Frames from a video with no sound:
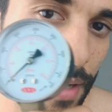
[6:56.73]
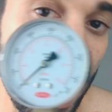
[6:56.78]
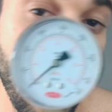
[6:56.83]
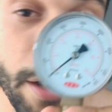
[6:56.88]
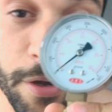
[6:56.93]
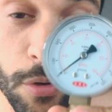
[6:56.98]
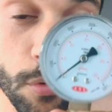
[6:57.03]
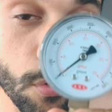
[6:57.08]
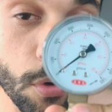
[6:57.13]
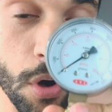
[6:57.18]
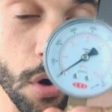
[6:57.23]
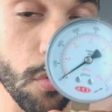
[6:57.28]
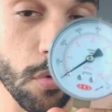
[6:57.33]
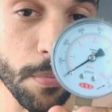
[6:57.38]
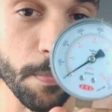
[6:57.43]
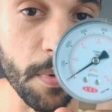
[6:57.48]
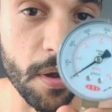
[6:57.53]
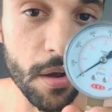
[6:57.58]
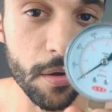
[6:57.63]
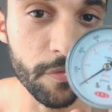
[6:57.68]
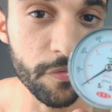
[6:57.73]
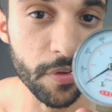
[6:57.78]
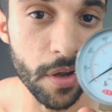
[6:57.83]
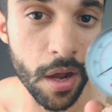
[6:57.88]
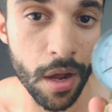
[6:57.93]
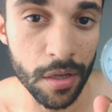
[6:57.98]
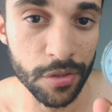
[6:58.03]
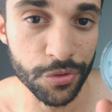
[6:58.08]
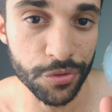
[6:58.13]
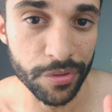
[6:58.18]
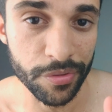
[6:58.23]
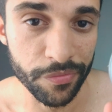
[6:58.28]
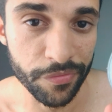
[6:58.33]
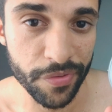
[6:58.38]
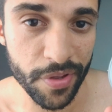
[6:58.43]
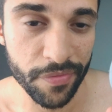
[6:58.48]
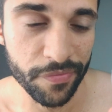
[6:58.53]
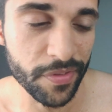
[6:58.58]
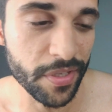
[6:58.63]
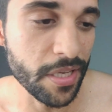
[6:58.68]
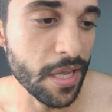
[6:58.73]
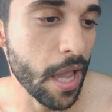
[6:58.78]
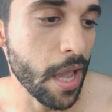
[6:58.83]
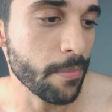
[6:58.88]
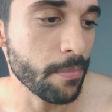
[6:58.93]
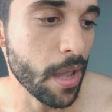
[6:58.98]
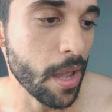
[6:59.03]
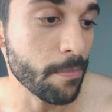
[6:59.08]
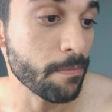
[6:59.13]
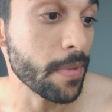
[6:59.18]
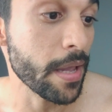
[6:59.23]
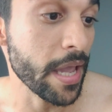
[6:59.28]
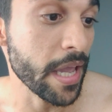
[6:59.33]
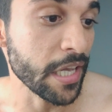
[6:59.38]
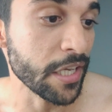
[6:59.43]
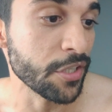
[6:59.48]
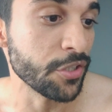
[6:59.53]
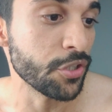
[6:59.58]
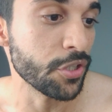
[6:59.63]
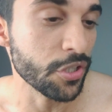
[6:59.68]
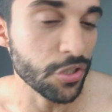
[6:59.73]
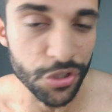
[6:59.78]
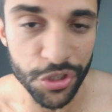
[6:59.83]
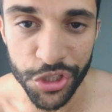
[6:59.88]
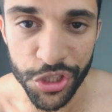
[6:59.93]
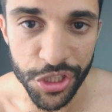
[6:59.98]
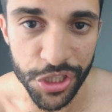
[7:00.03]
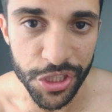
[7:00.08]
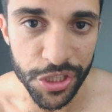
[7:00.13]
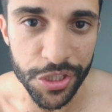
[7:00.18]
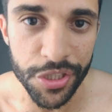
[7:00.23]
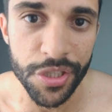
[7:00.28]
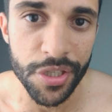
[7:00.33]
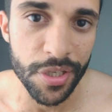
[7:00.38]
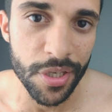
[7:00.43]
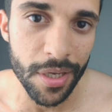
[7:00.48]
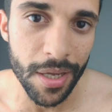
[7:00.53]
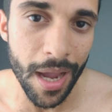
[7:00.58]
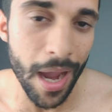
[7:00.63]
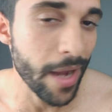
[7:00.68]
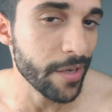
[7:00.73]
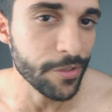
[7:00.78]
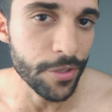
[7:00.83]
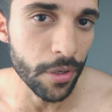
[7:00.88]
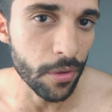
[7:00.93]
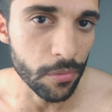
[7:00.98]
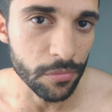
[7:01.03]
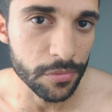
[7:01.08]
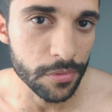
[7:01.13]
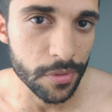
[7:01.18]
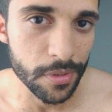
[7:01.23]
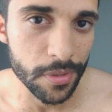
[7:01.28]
I don't go above 150 mmHg. I don't.